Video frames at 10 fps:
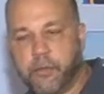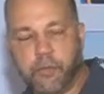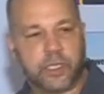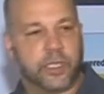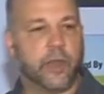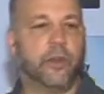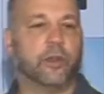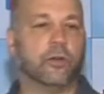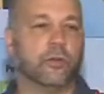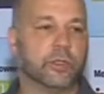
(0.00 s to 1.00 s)

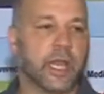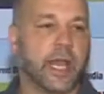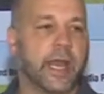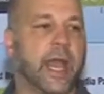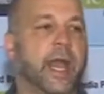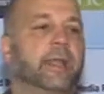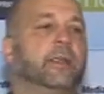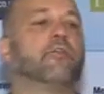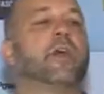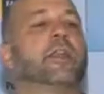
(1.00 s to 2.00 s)
material that
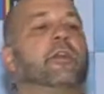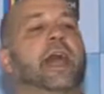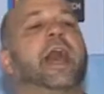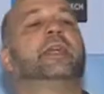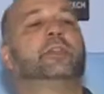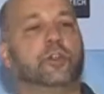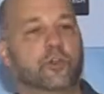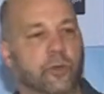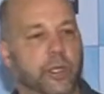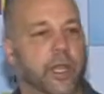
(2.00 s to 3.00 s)
had greater
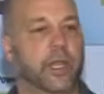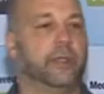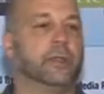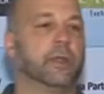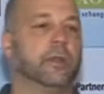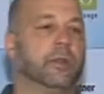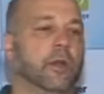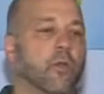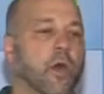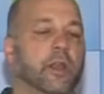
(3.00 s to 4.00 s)
latitude and
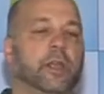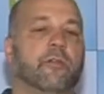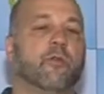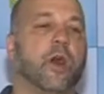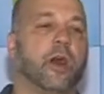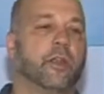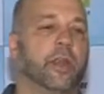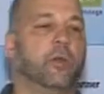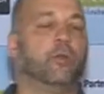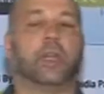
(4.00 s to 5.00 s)
the quality of
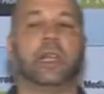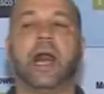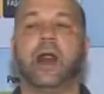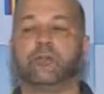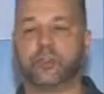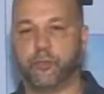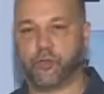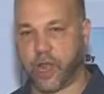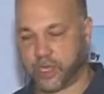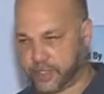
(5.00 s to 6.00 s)
water it would allow
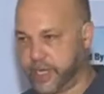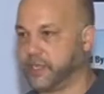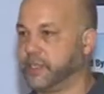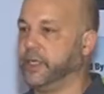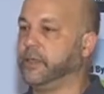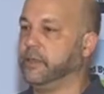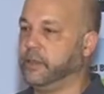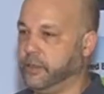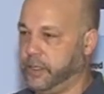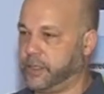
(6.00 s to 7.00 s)
to process it.
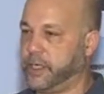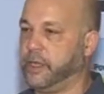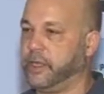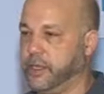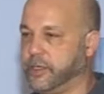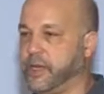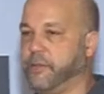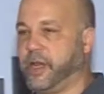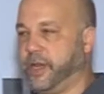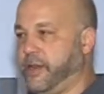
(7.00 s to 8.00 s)
Does
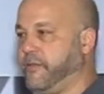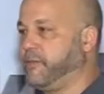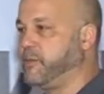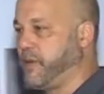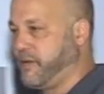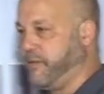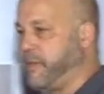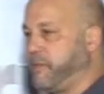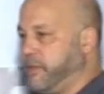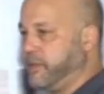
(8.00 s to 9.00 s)
anybody here from DuPont
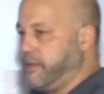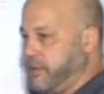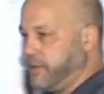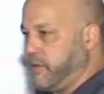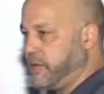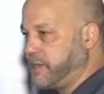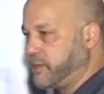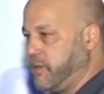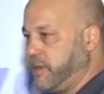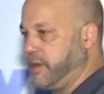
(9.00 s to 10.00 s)
know that
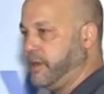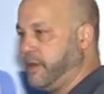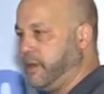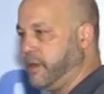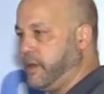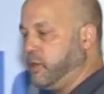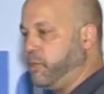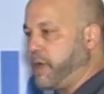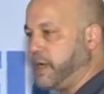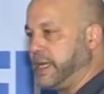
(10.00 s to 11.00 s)
story?
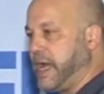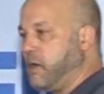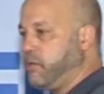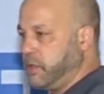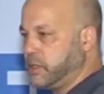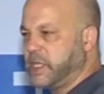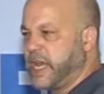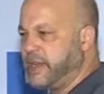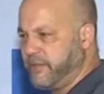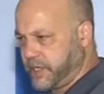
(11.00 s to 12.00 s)
DuPont Now? Does
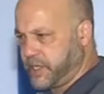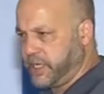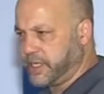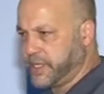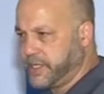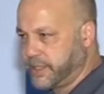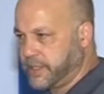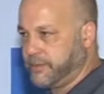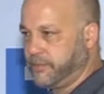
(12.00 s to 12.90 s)
that even still exist?